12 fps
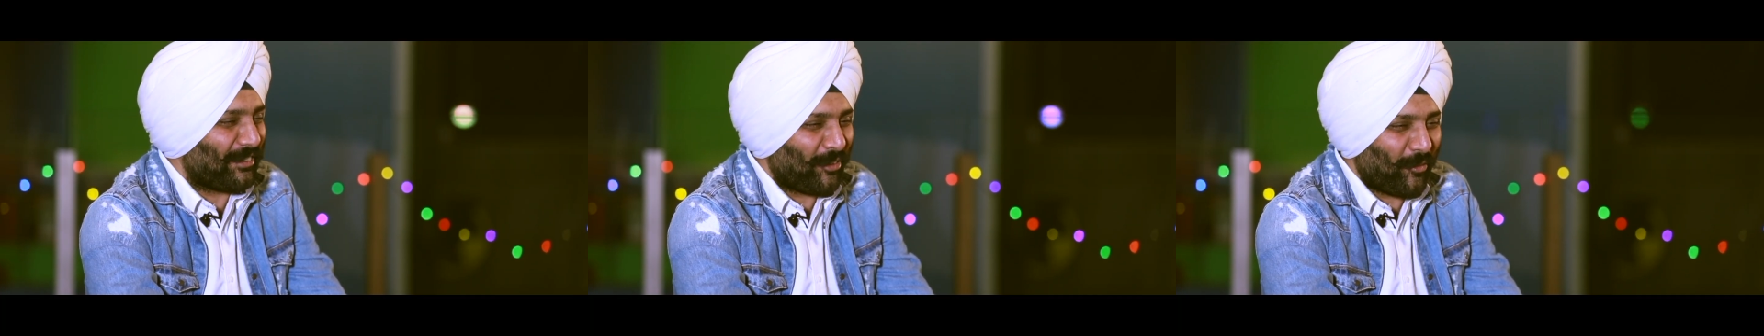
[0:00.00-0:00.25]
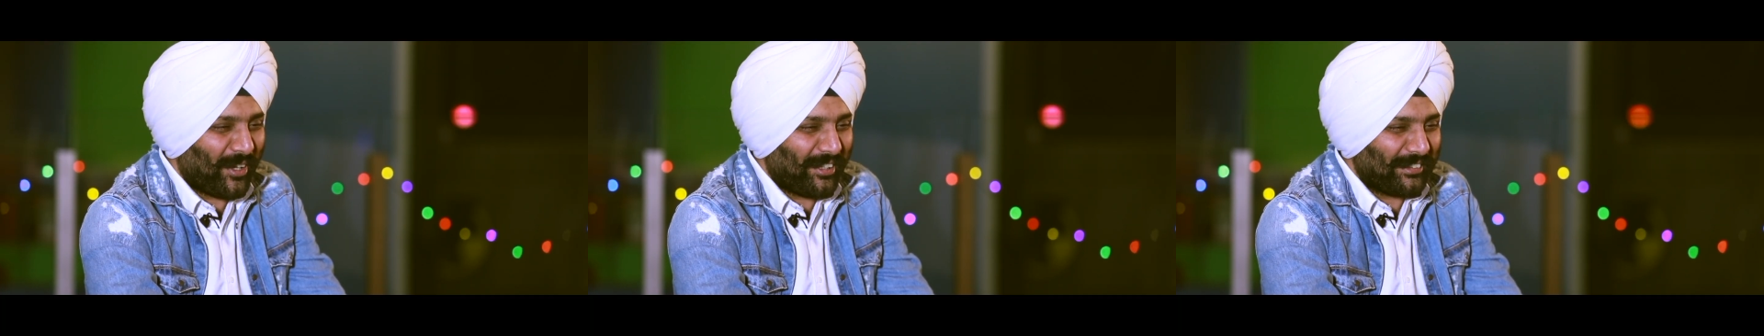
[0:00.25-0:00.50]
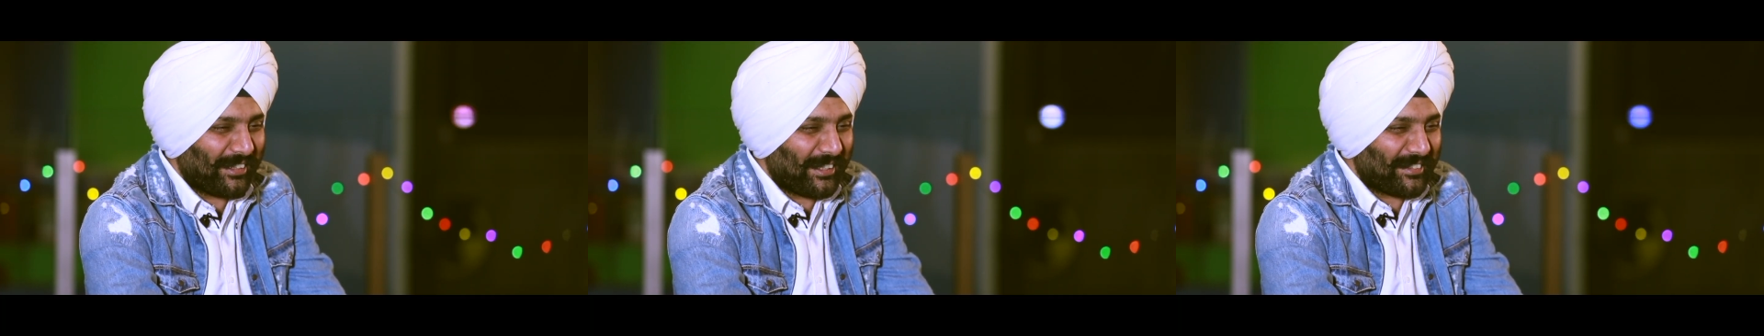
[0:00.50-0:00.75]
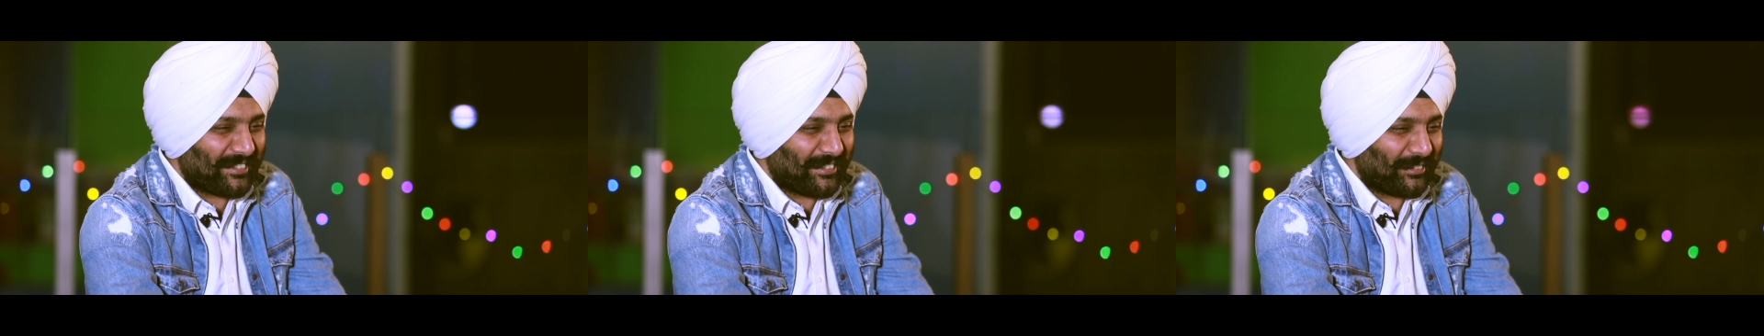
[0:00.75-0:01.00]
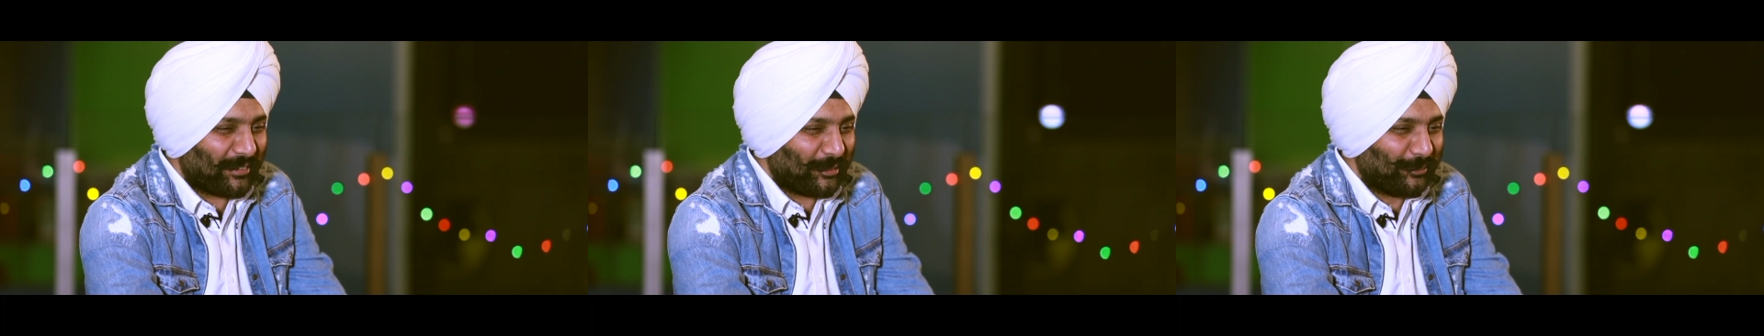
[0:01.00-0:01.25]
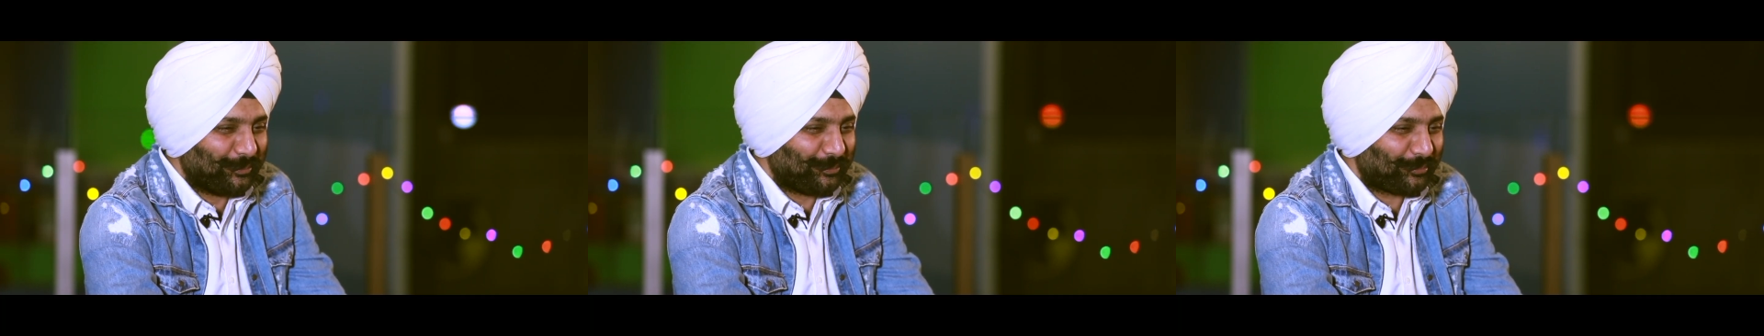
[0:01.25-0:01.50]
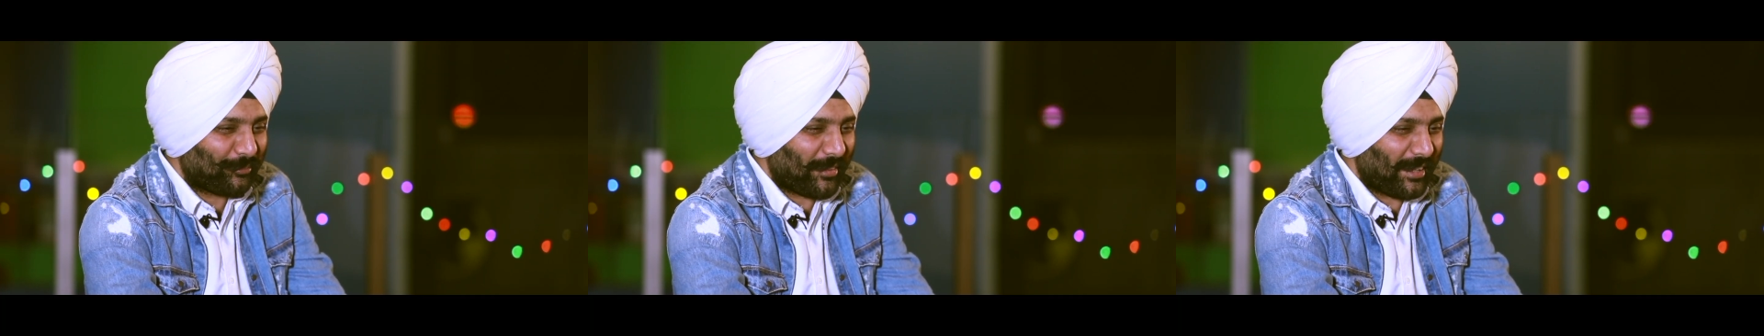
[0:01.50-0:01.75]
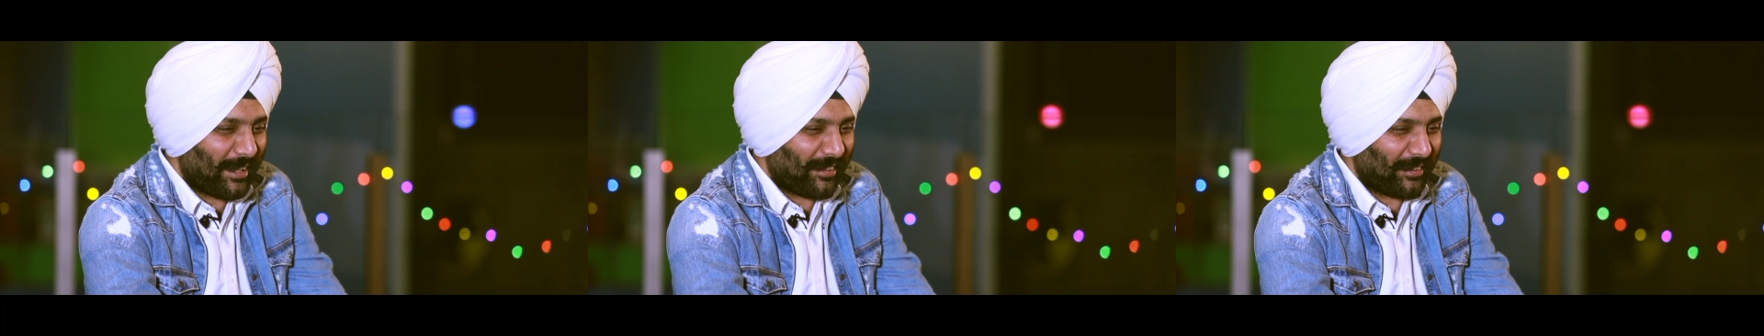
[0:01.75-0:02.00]
you know what, there is a
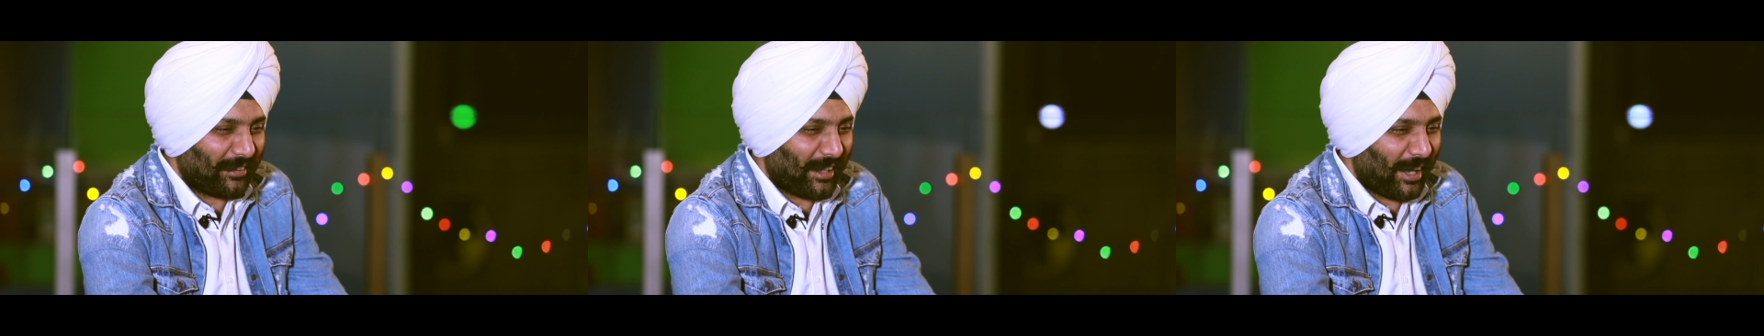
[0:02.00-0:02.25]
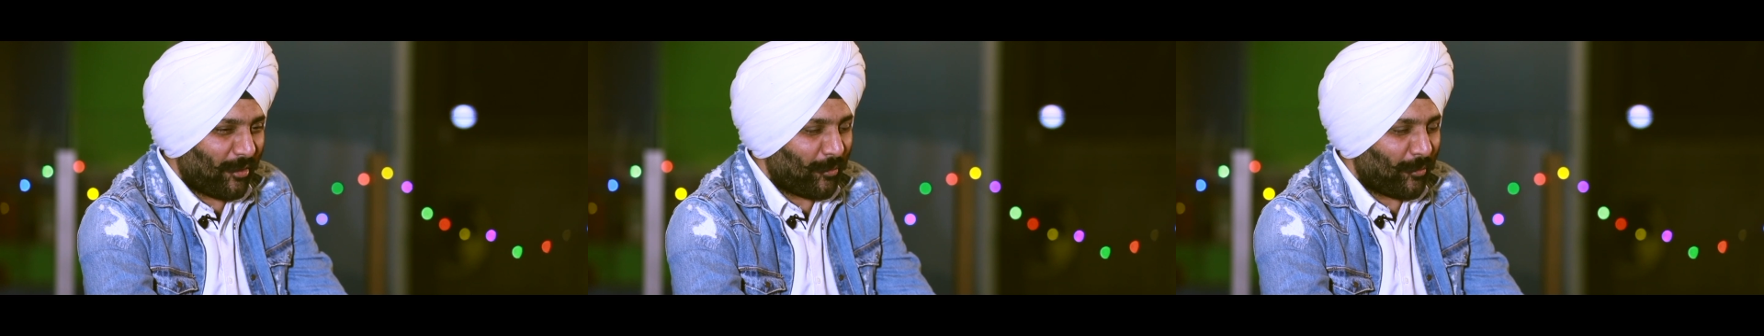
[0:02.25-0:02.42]
kind